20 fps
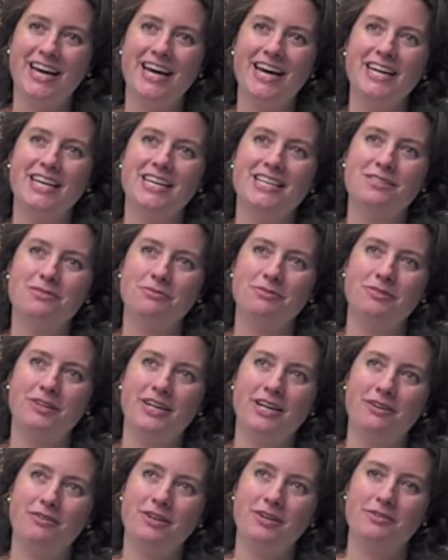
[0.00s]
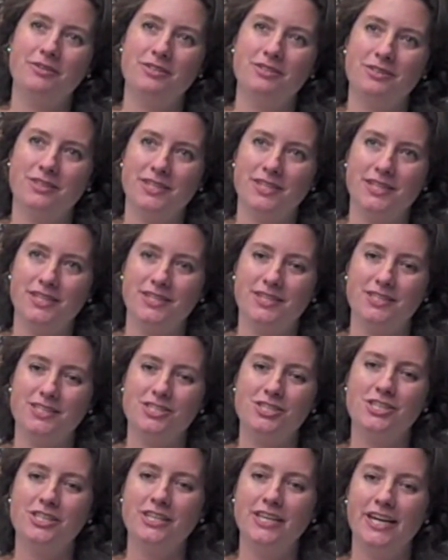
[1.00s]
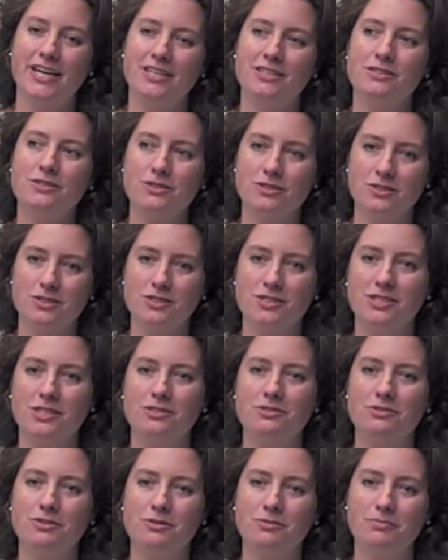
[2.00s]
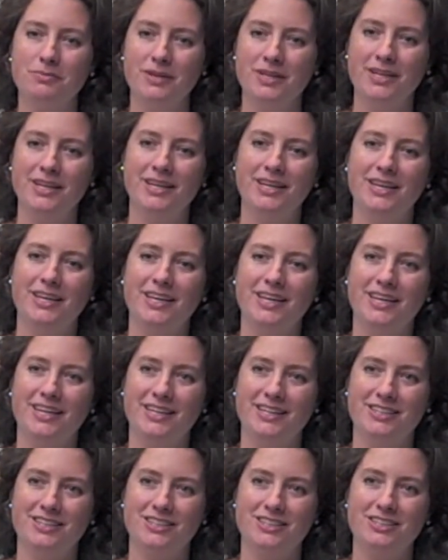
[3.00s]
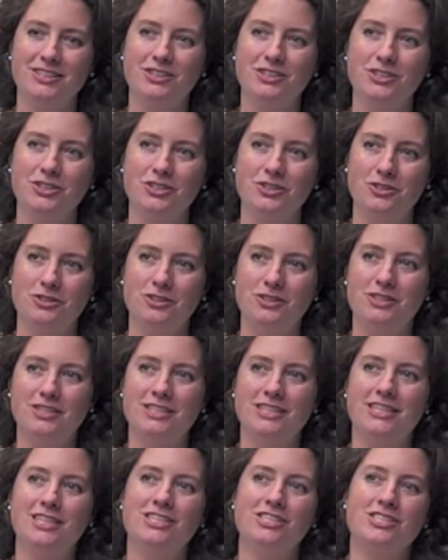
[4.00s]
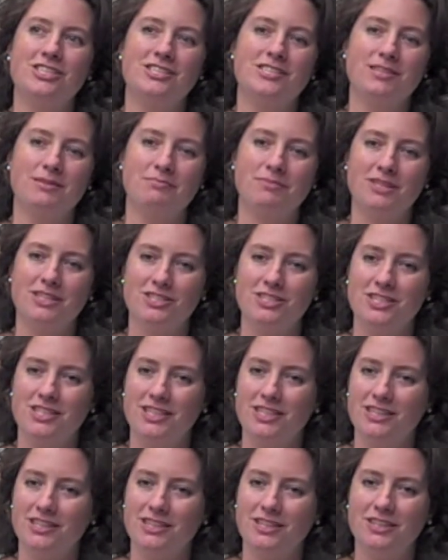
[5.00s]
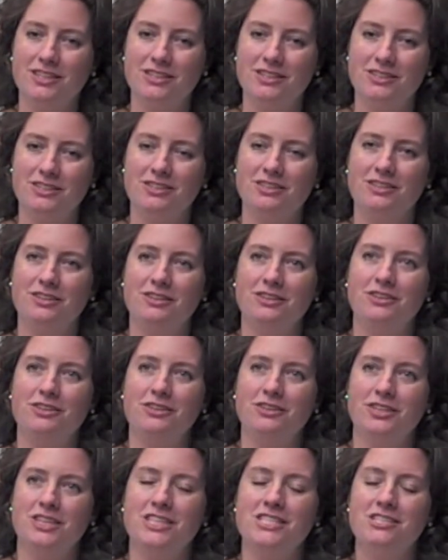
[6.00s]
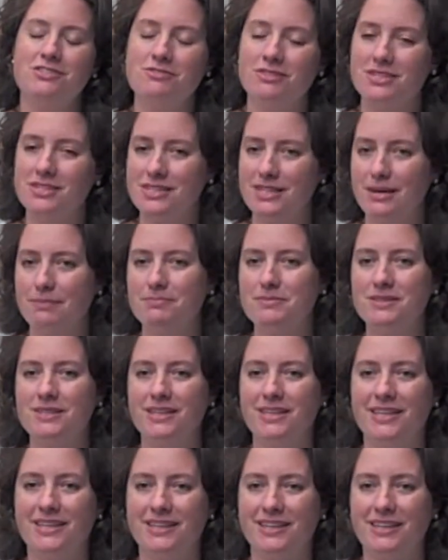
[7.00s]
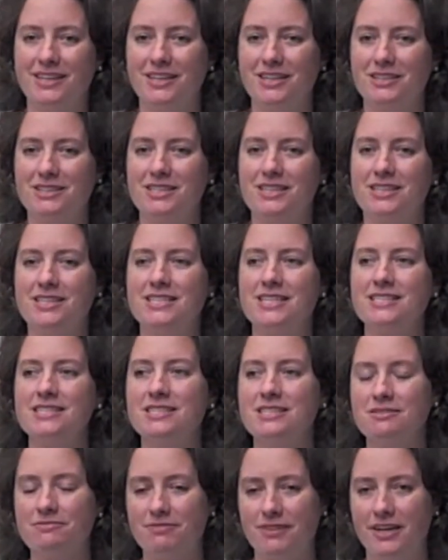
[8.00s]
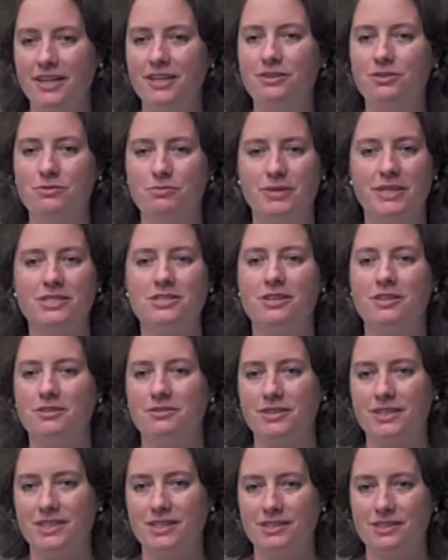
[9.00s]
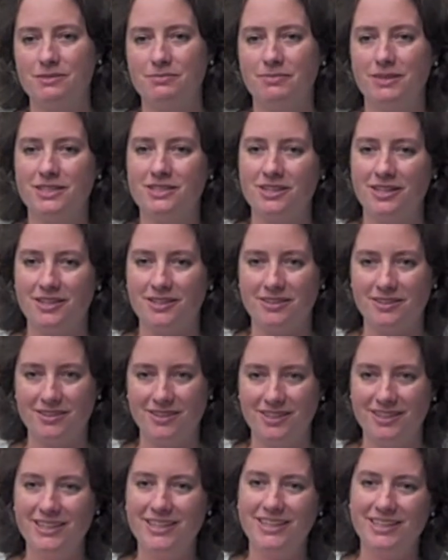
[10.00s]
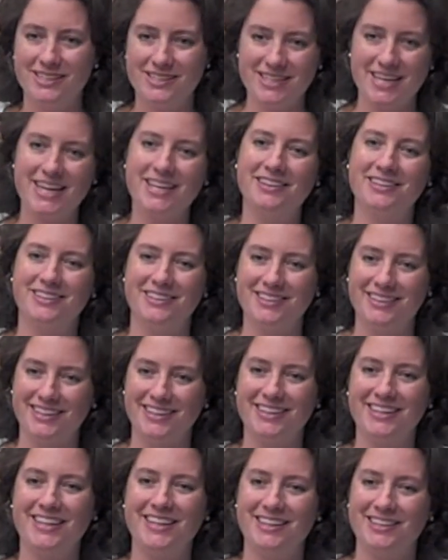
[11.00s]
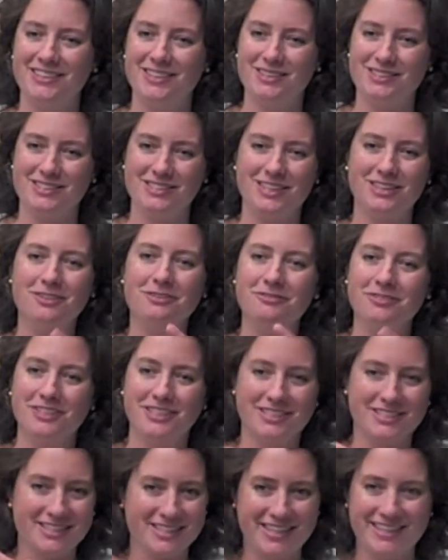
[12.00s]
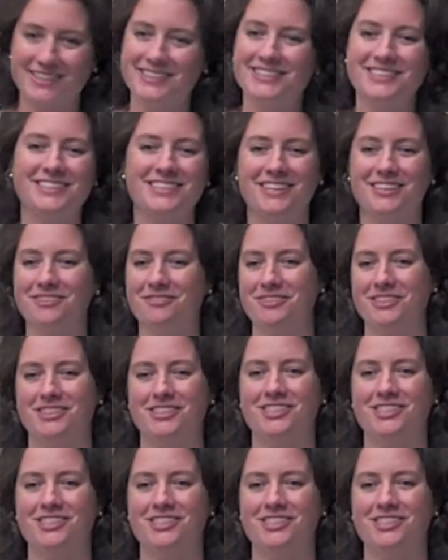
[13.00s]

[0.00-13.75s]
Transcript: I guess how I always look at it is she has Turner syndrome, and you, it's just something she needs you need to accept, and it, it doesn't define who my daughter is. My daughter is Caitlin, and Caitlin Sullivan is Caitlin Sullivan.